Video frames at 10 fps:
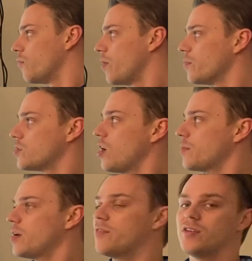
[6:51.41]
when we're talking
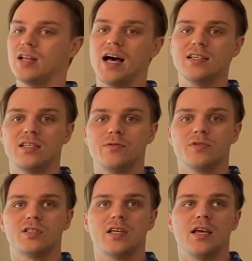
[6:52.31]
about a velocity,
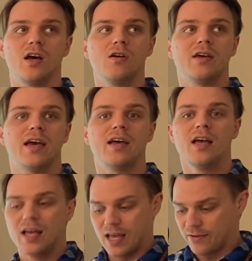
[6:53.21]
we're saying, okay,
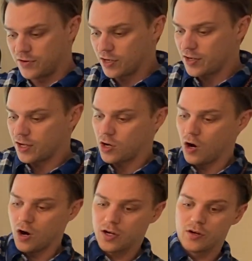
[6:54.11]
if you're in a
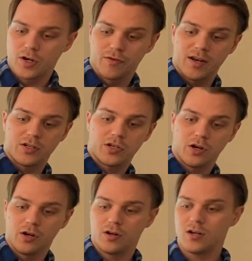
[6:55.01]
car going around a
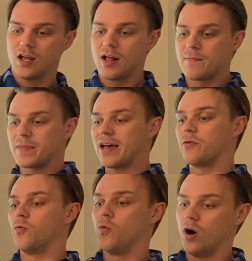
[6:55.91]
turn,
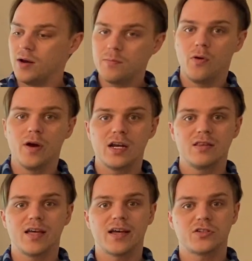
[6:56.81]
at one point
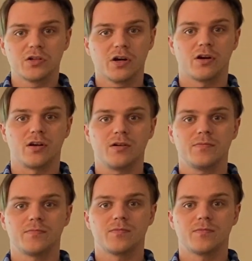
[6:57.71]
in that turn,